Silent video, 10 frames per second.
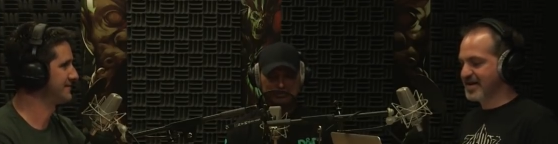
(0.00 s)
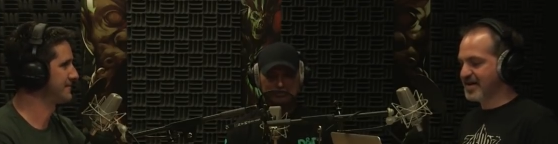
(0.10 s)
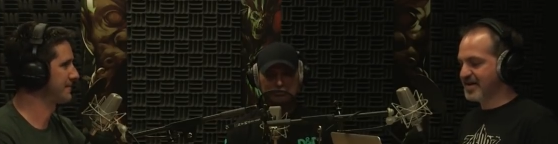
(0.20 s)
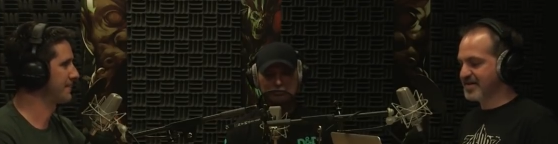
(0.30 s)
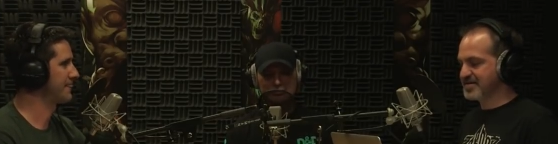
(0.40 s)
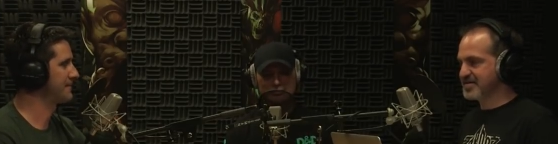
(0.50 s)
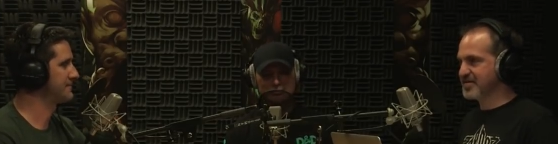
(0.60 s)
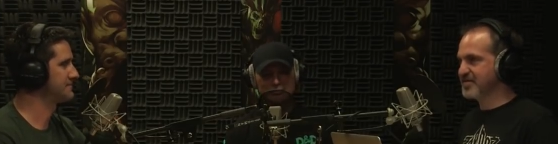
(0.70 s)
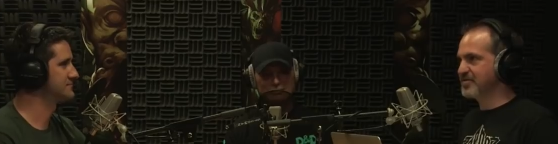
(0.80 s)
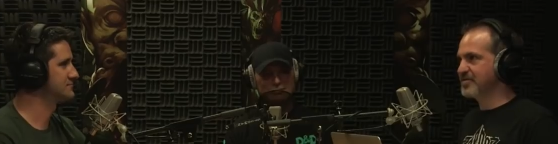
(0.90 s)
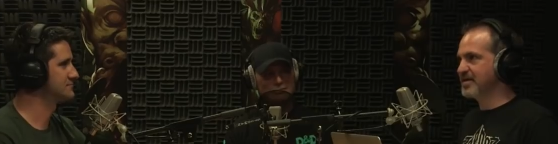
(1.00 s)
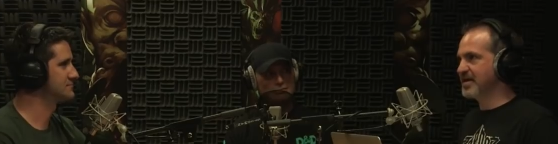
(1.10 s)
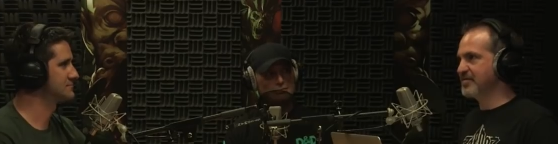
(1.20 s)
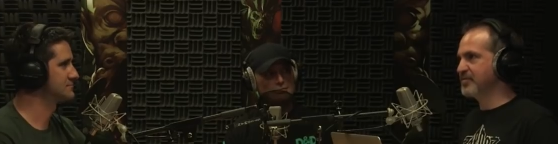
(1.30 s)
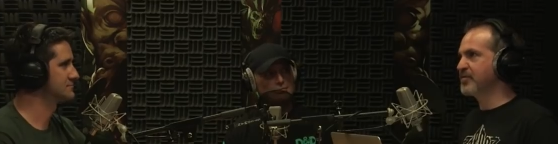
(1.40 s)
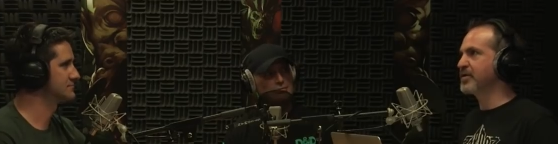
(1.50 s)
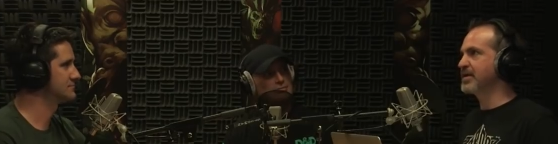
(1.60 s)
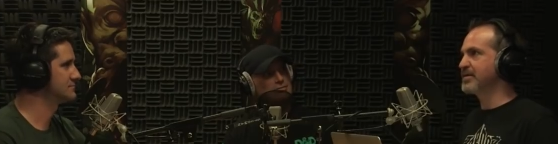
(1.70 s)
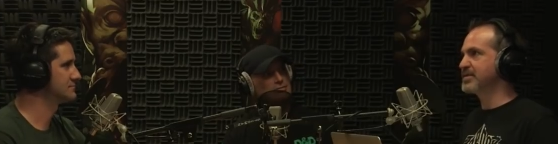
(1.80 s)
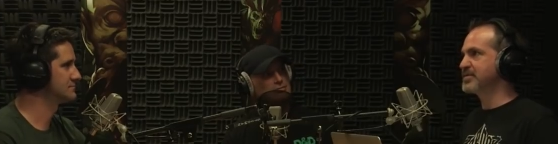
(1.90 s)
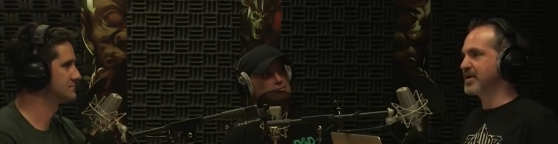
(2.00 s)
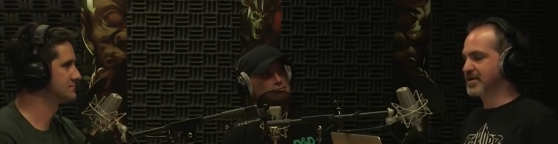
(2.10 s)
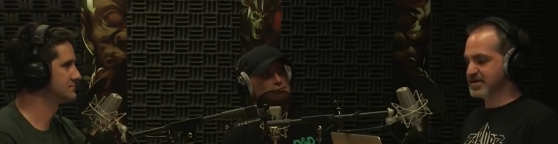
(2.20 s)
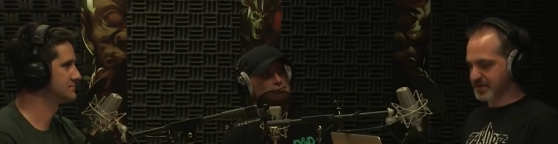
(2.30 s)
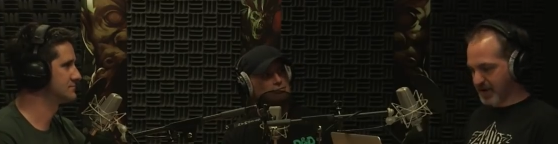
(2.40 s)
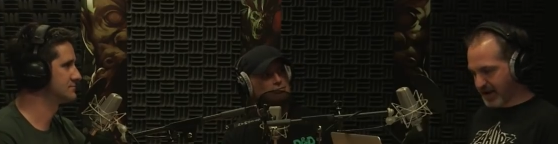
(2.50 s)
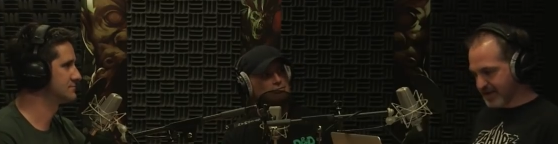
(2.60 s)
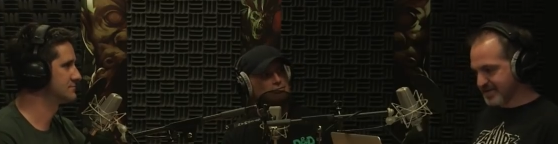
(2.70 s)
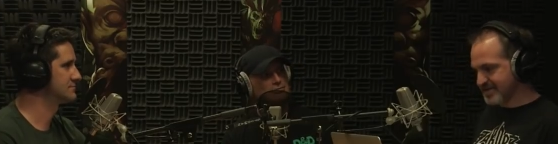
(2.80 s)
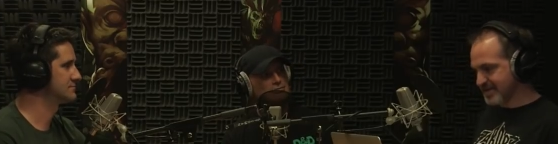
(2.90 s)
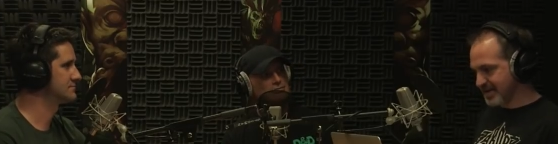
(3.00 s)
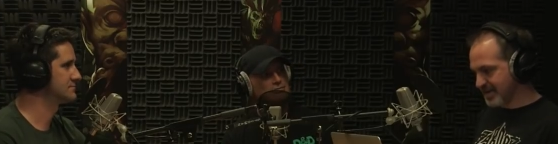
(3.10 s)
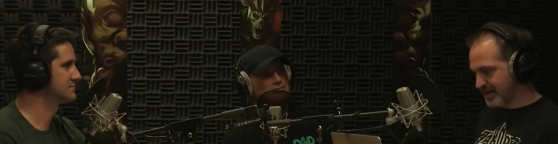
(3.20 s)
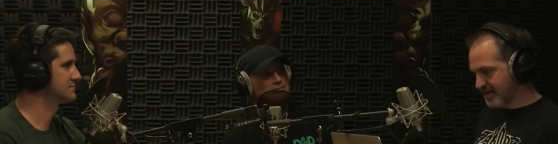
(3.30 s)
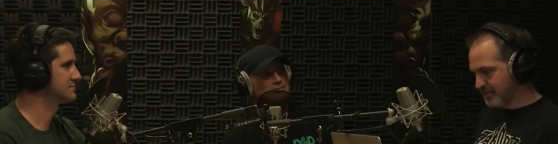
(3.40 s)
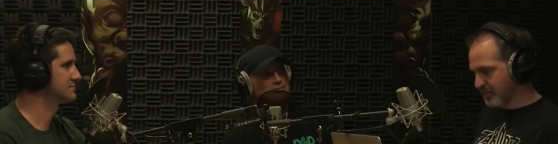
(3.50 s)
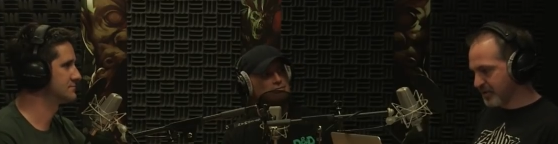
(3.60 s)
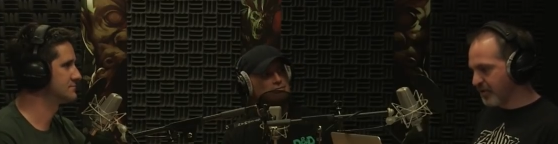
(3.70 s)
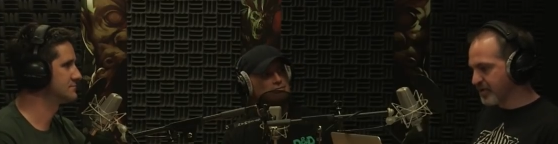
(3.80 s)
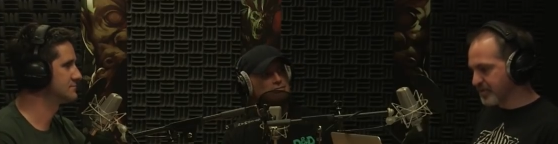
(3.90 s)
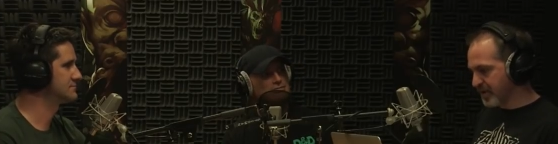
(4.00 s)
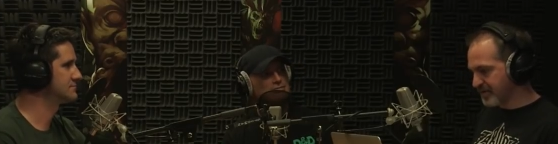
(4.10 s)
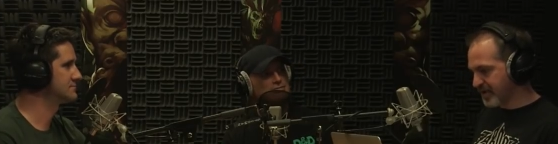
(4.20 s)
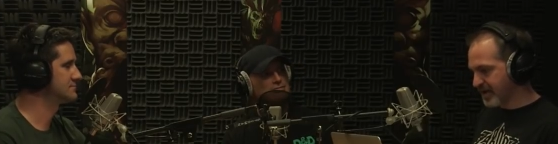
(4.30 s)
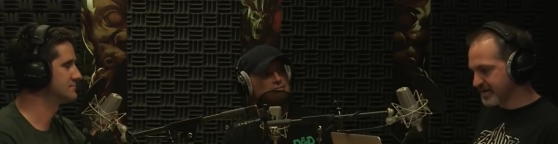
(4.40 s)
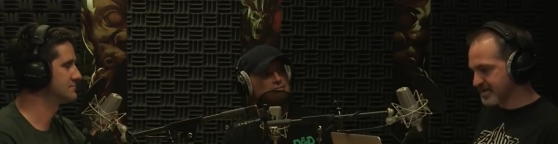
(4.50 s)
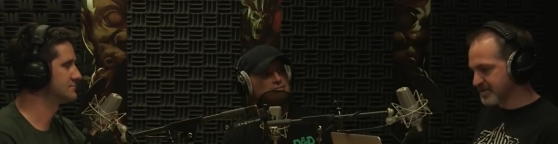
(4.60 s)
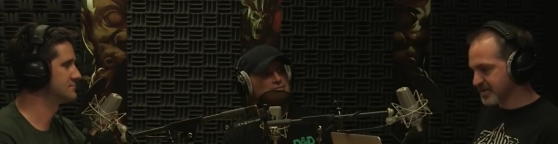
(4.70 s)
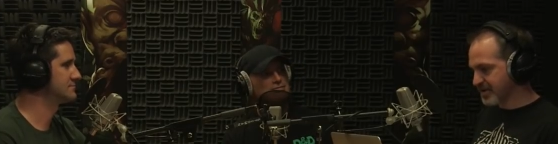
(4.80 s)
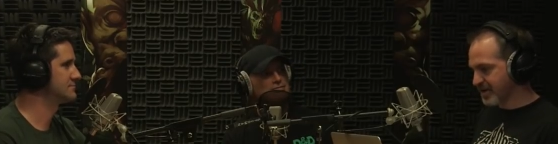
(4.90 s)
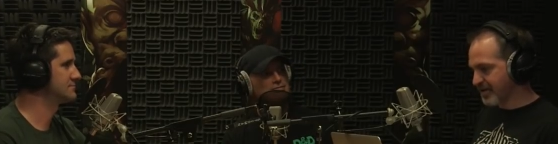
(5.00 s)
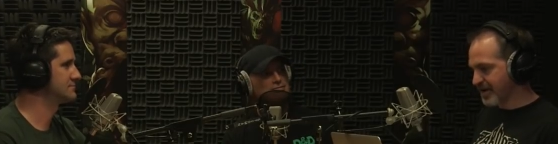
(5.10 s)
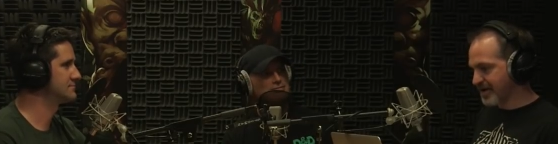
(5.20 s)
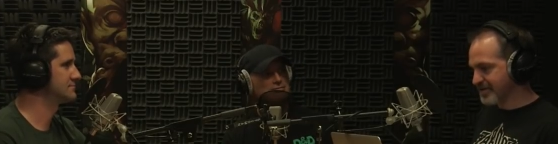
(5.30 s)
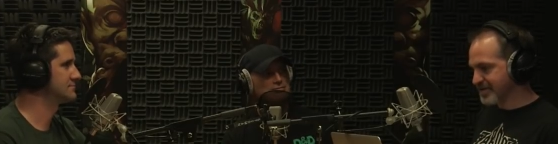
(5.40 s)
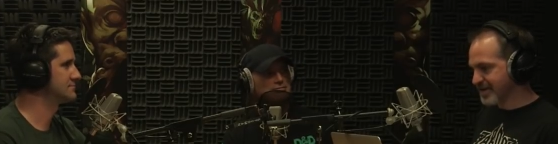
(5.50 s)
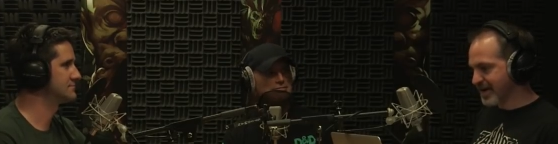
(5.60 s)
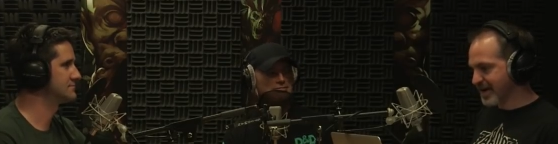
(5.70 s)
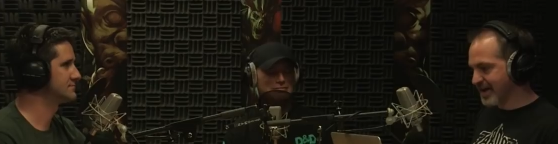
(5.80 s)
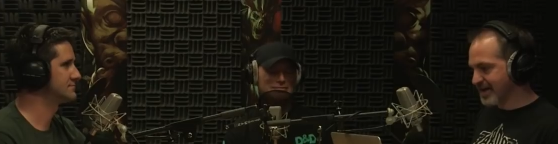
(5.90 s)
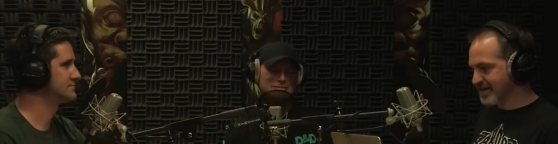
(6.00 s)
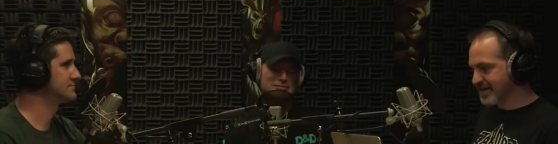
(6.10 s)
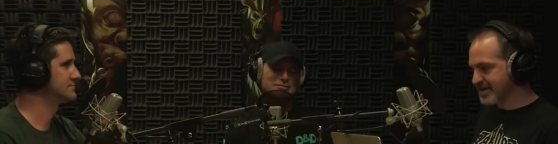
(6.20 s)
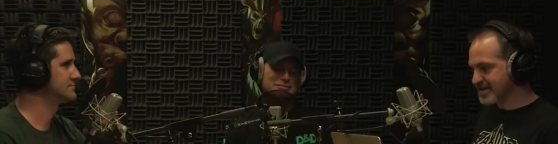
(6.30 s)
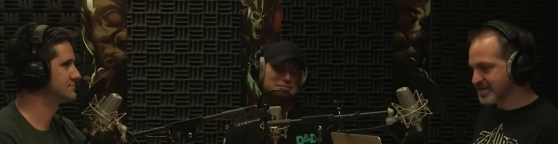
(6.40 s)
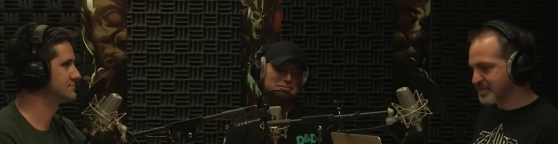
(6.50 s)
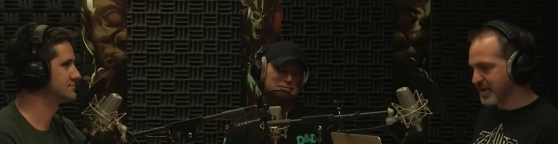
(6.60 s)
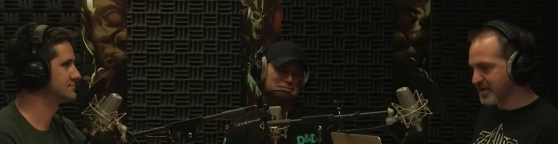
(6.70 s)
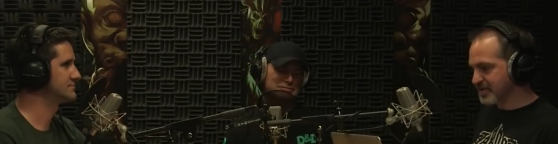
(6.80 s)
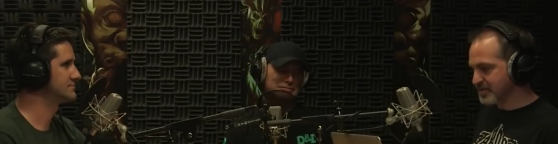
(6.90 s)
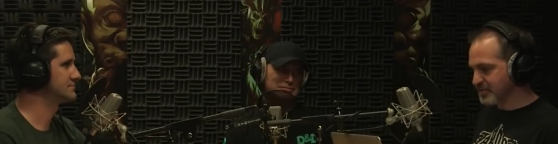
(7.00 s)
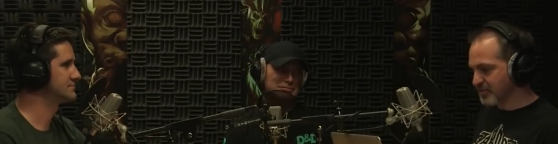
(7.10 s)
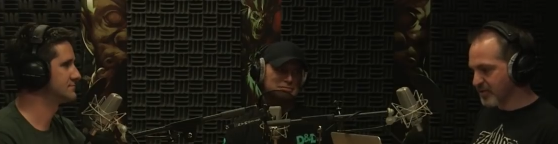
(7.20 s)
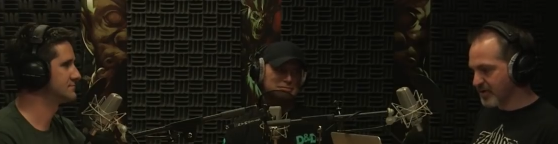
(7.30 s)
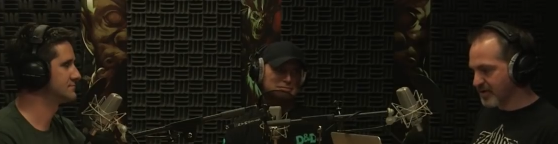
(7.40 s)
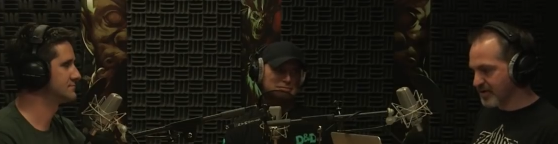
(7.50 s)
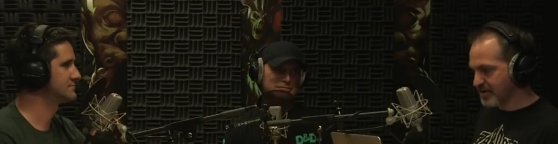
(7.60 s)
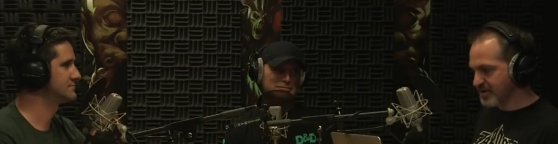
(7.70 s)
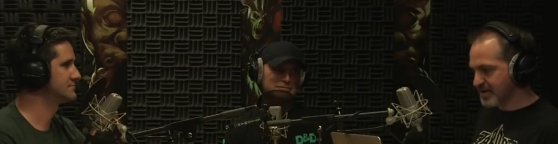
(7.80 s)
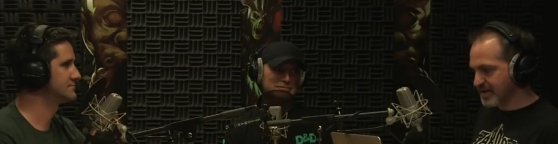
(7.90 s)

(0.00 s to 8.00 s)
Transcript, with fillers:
Speaker 1: Uh, so uh, frequently misspelled, so I can see, uh, going through my files, I was looking around, and it's spelled wrong